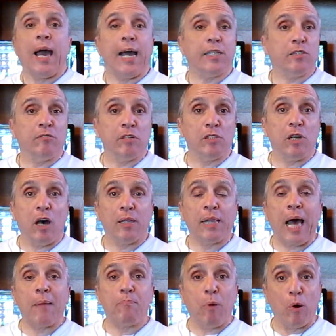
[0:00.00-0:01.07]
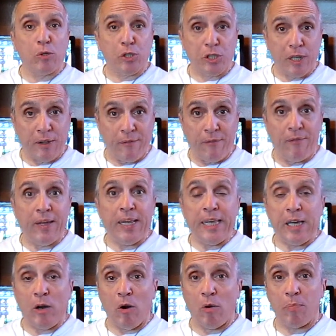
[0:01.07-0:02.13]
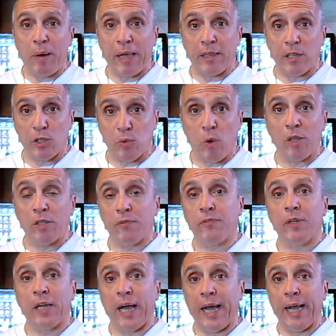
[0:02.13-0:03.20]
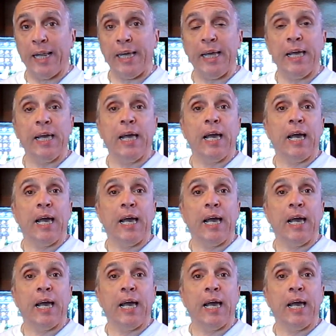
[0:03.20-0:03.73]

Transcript: As a result, I posted a video about this wonderful lady,